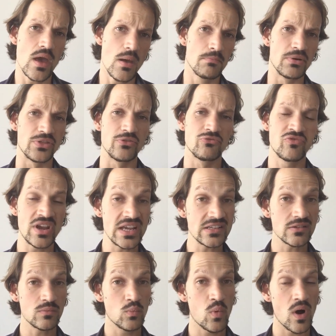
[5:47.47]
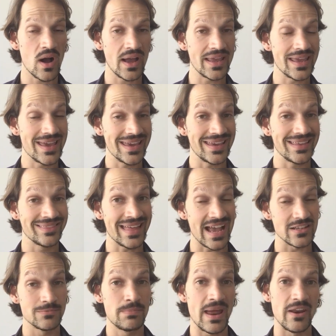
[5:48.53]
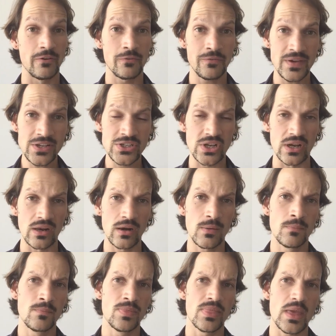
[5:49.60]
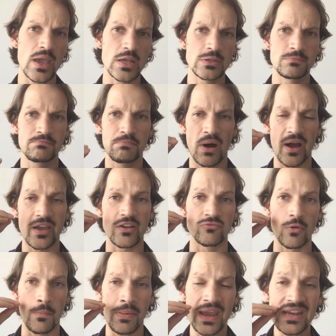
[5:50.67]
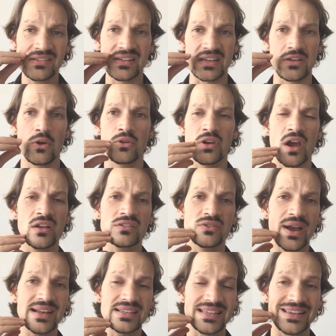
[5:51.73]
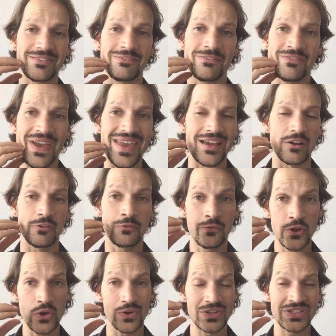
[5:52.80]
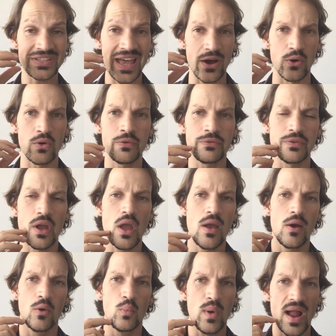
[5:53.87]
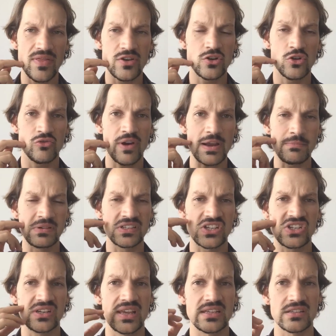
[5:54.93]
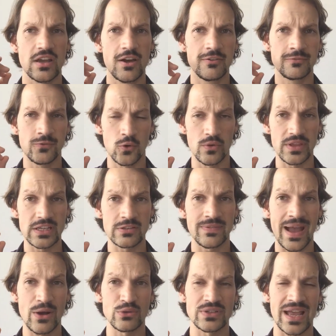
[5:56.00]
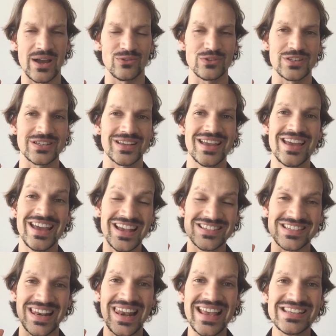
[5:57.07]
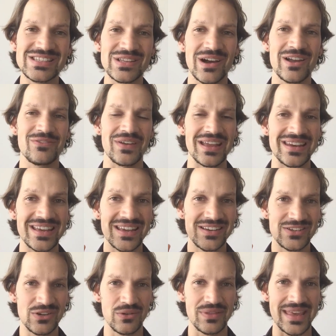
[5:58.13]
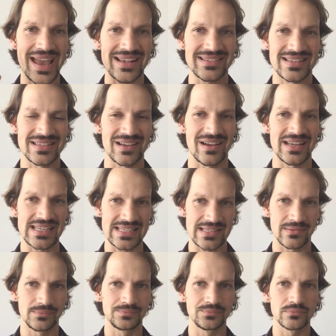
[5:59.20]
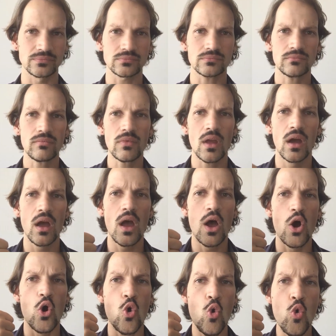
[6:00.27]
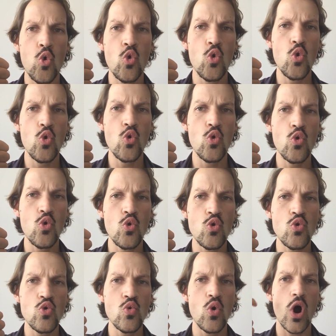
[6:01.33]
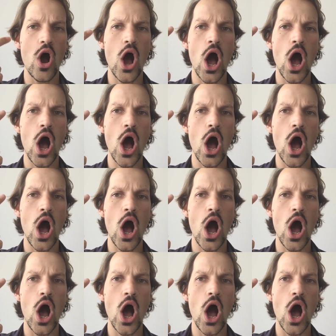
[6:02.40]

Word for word: but the reason why that's beneficial is by repeating, you're going to actually feel for yourself where the correct position is for these vowel sounds. So let's dive in to the exercise. Ooh,